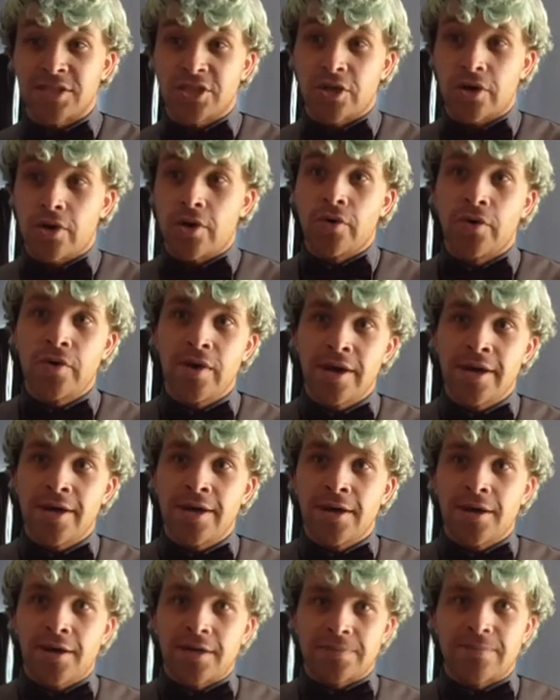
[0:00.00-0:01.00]
so
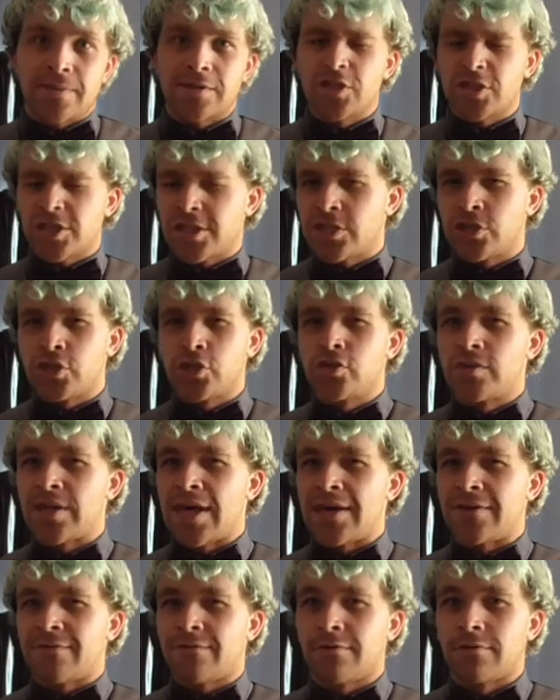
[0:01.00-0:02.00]
I suppose you can do
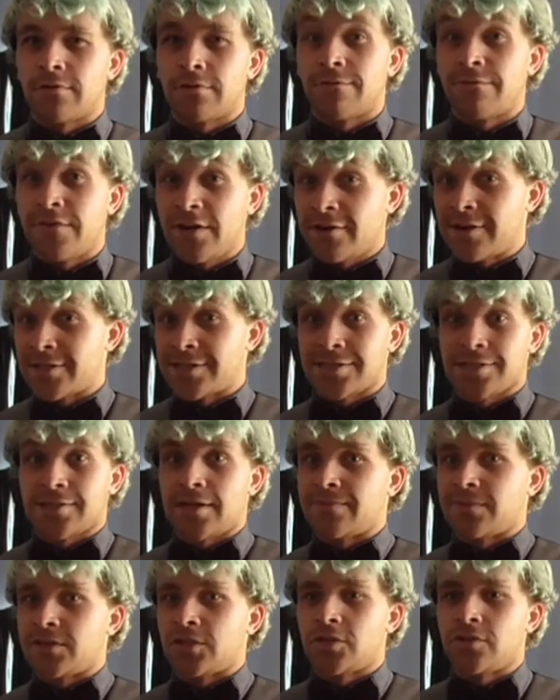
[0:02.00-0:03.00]
that for various
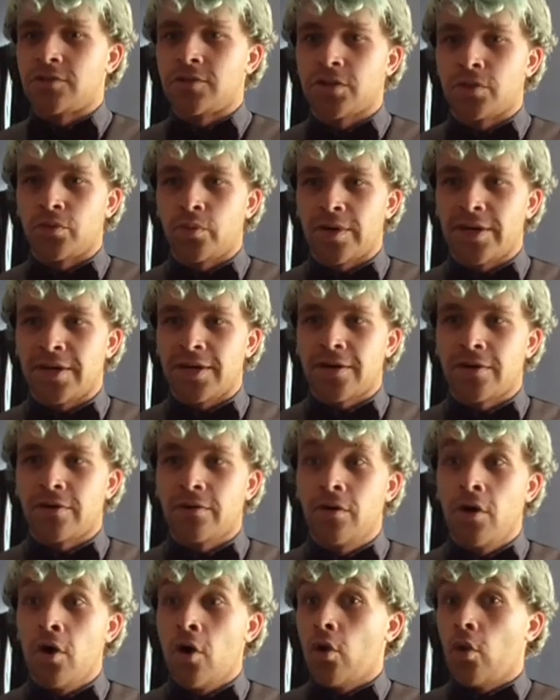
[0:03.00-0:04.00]
types of shoes you
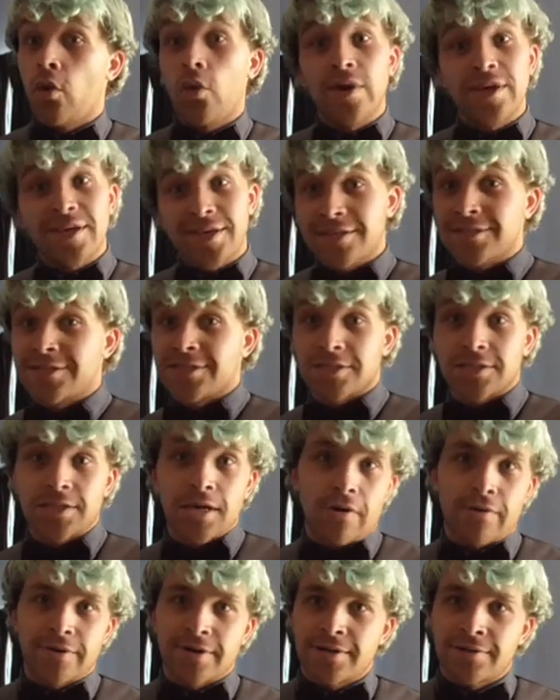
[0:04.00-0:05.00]
wear, or you can just
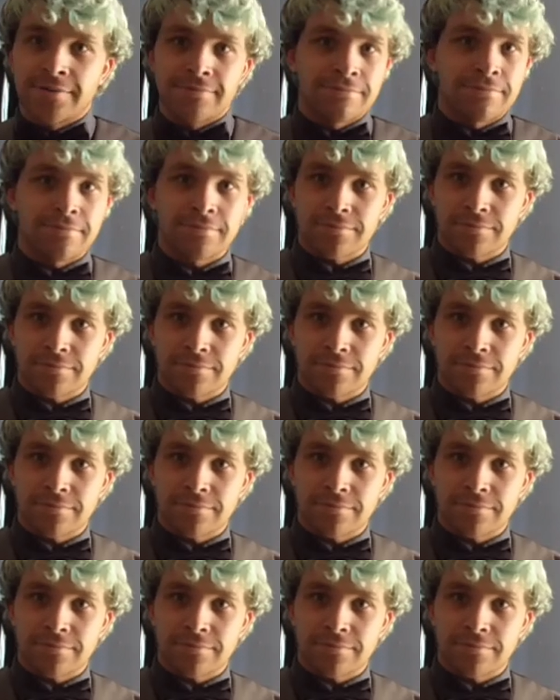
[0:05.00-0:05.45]
go in and